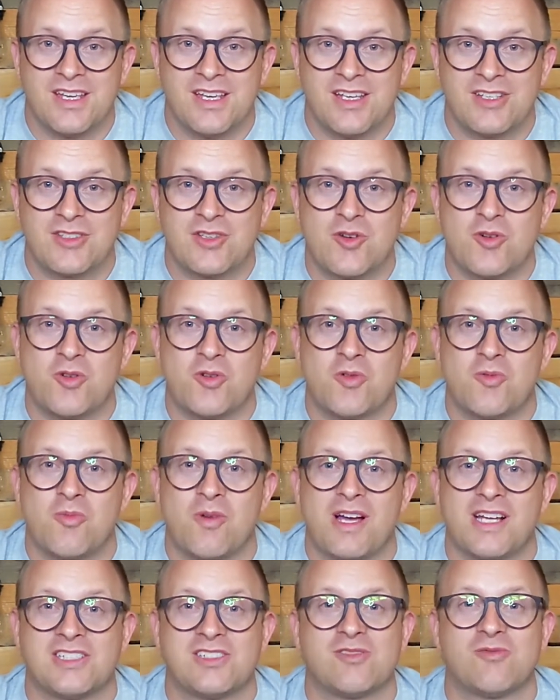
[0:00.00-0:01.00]
So
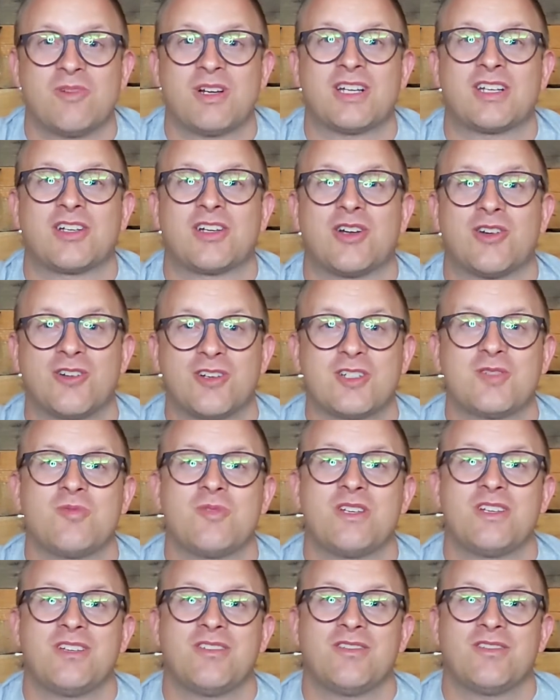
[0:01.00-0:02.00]
my
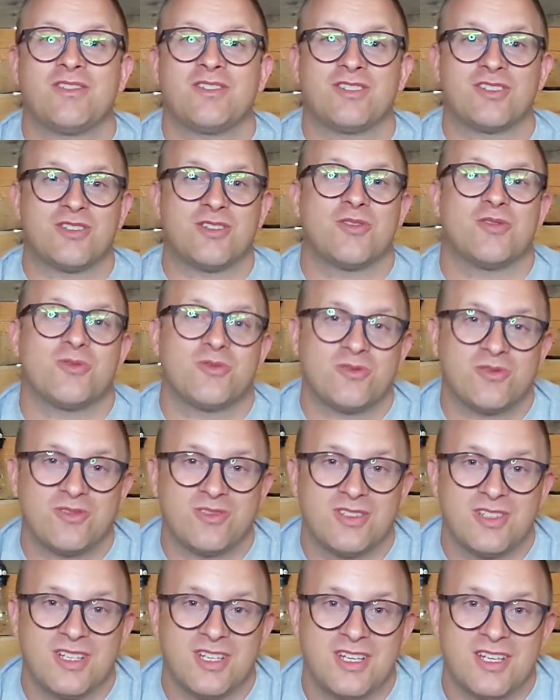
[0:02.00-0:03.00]
encouragement for you
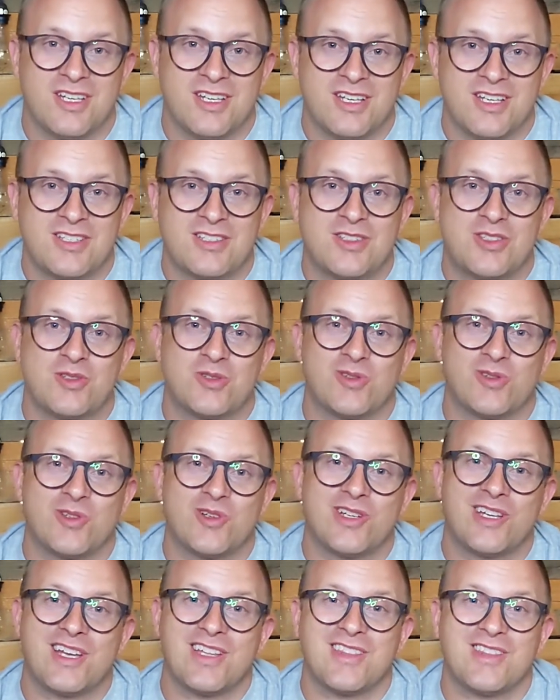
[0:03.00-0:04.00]
is to
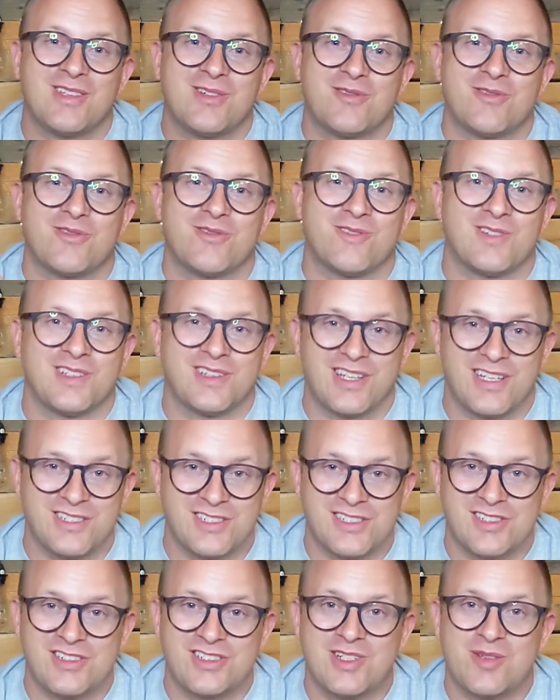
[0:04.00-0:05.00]
look at the
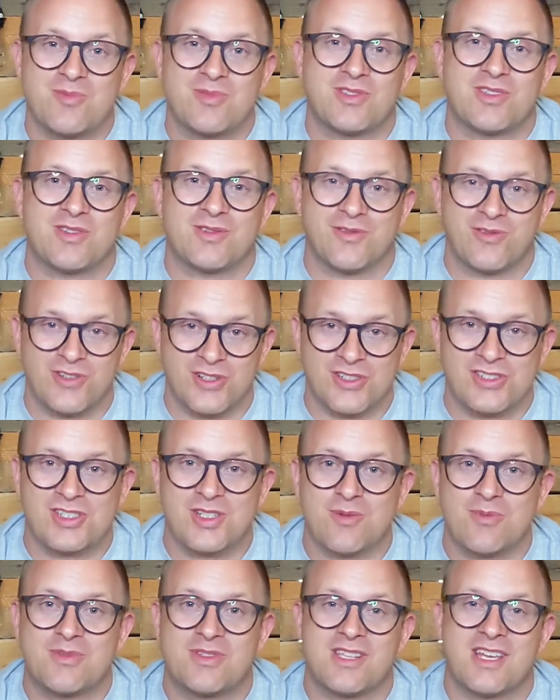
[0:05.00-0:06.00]
relationships, the
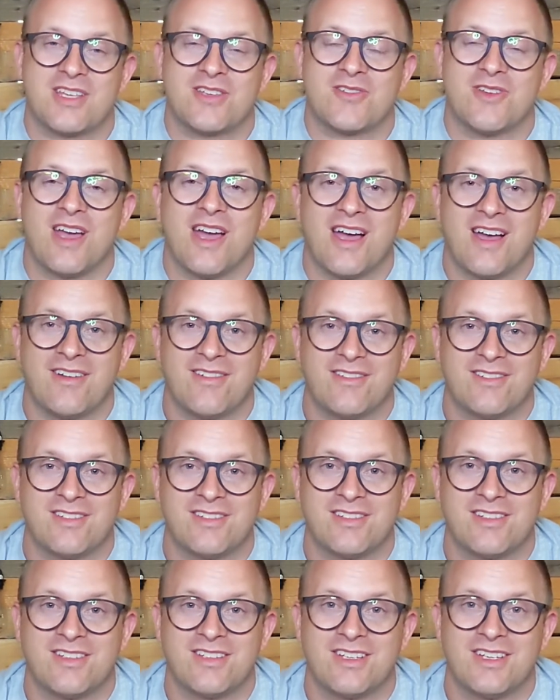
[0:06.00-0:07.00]
friendships that you have
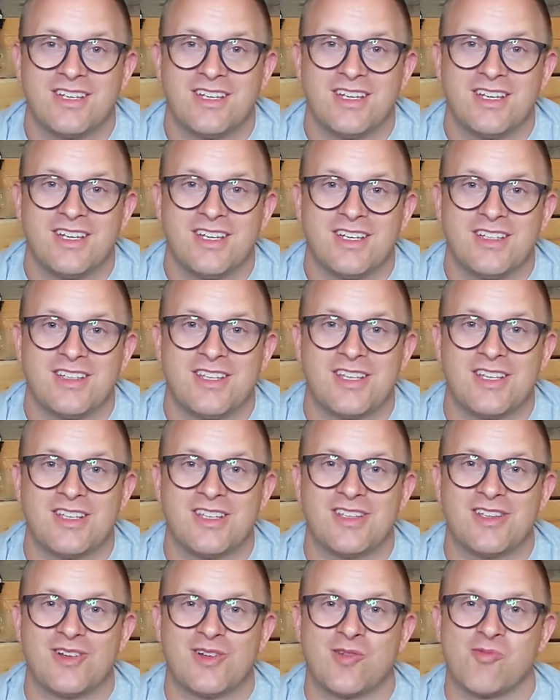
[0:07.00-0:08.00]

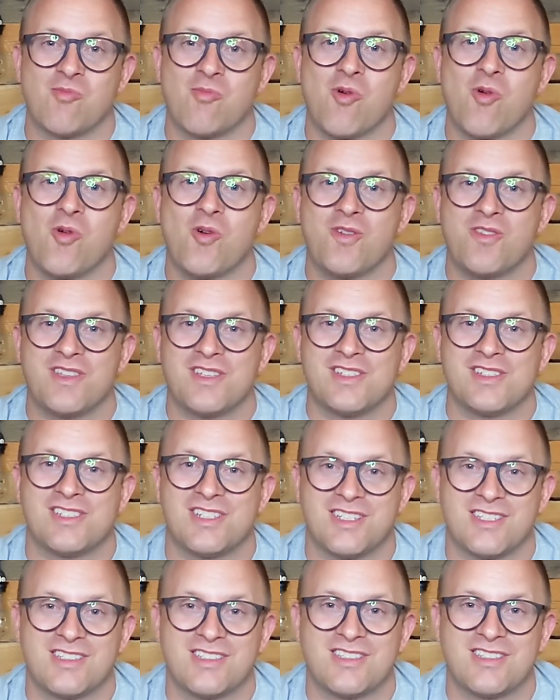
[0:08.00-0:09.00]
that are more than
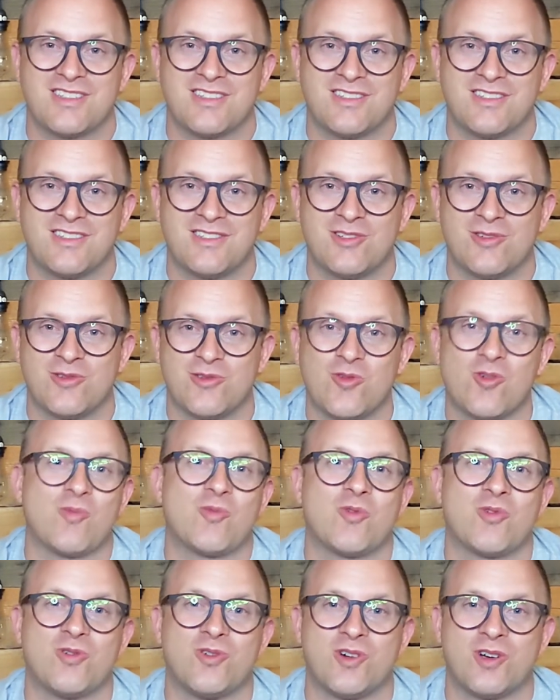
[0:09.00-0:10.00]
just your
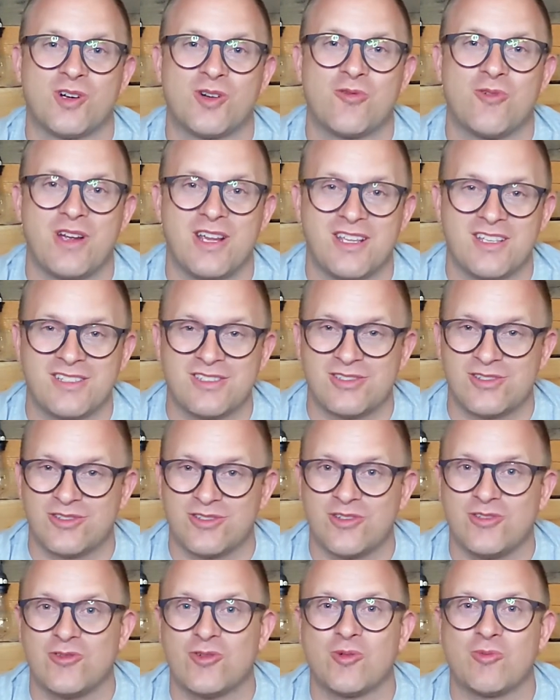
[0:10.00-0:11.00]
normal acquaintance or
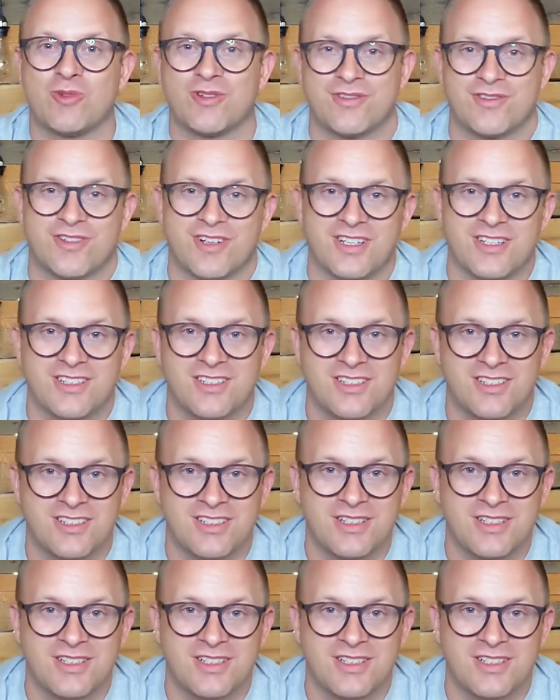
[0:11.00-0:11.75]
your normal friend.